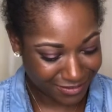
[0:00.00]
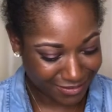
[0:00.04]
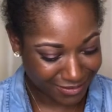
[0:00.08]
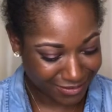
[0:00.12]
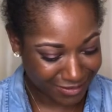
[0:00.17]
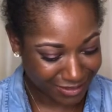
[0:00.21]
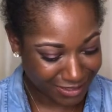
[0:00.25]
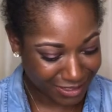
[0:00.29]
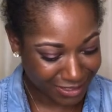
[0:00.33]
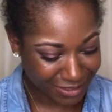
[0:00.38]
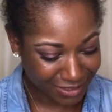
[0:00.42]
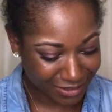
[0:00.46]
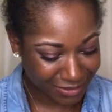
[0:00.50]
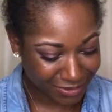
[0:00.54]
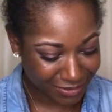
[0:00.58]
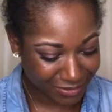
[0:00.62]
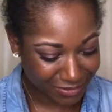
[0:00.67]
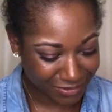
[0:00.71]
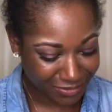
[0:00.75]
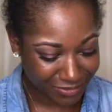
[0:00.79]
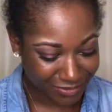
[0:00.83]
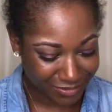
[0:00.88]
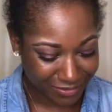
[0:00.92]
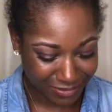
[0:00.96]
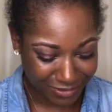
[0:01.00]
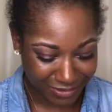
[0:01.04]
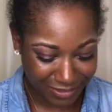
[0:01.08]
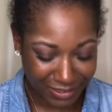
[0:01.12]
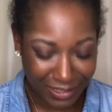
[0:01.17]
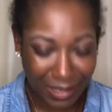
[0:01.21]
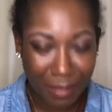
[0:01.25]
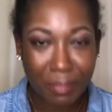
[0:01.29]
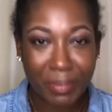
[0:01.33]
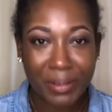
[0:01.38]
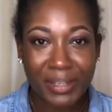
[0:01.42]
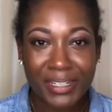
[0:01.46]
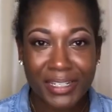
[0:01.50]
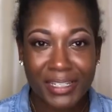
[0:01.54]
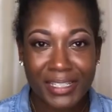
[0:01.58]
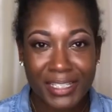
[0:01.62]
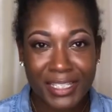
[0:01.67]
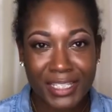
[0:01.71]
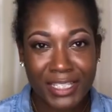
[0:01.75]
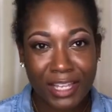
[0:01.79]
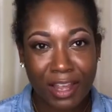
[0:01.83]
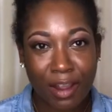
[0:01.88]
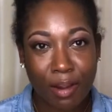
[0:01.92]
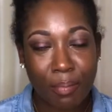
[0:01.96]
You know, abundance
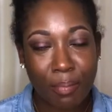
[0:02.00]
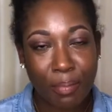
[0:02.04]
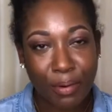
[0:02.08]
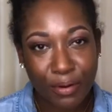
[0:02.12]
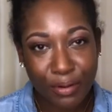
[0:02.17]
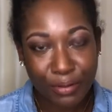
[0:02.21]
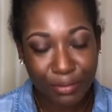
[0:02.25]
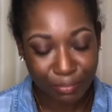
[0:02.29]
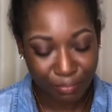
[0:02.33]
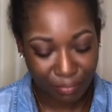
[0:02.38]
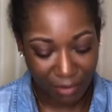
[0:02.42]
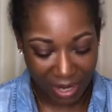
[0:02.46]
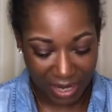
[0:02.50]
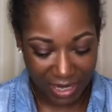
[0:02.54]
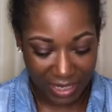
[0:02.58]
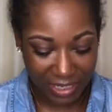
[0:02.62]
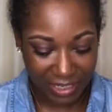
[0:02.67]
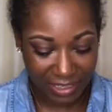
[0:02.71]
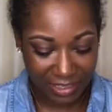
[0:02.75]
is our birthright.